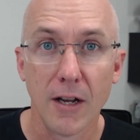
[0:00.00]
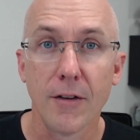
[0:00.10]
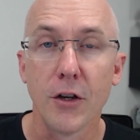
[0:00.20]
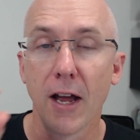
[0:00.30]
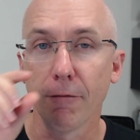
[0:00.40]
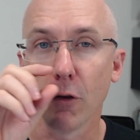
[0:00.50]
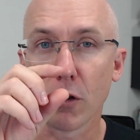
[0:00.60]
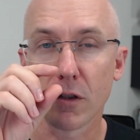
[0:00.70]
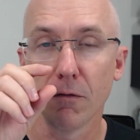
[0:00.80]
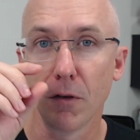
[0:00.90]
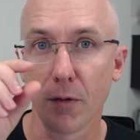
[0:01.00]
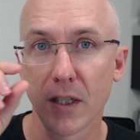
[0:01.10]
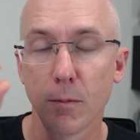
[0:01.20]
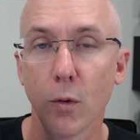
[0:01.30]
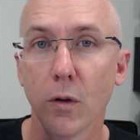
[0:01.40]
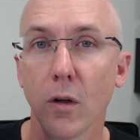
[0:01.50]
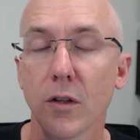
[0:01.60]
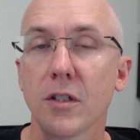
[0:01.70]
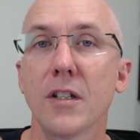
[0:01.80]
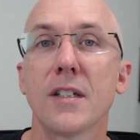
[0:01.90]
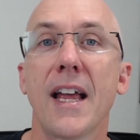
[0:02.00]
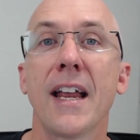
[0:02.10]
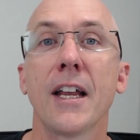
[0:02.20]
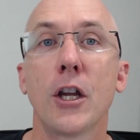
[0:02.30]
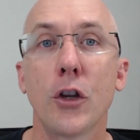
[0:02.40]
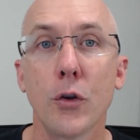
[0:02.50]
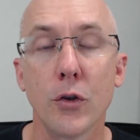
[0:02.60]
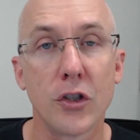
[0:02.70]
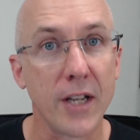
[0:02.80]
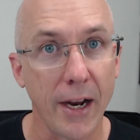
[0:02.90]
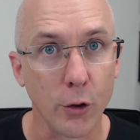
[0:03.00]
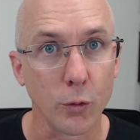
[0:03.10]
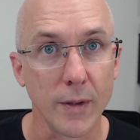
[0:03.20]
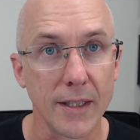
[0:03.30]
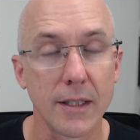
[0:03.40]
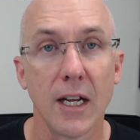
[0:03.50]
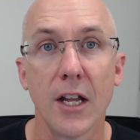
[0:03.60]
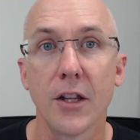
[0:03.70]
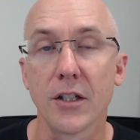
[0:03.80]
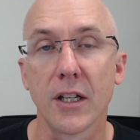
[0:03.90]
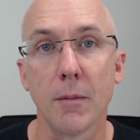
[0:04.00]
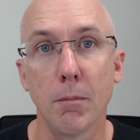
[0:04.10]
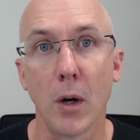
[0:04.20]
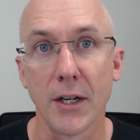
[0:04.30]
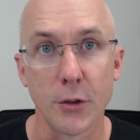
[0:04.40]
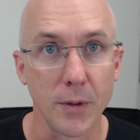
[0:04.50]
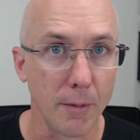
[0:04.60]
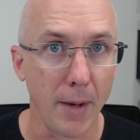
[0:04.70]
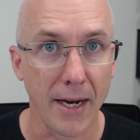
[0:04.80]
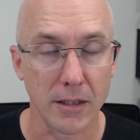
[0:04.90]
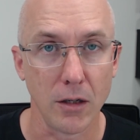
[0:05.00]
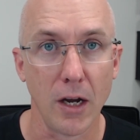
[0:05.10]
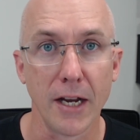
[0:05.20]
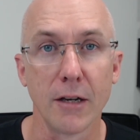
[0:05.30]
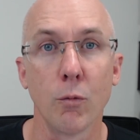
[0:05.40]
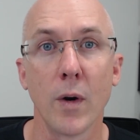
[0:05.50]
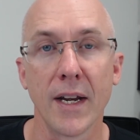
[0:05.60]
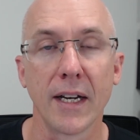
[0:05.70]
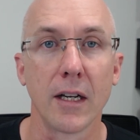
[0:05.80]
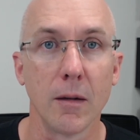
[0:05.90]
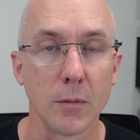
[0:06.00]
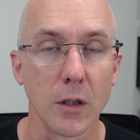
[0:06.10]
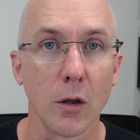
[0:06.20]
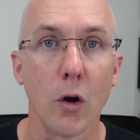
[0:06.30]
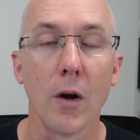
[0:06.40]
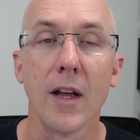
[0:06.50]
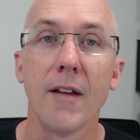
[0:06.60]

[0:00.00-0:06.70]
You have lots of very small losses and a huge tail risk that's going to bite you in the backside when it comes along.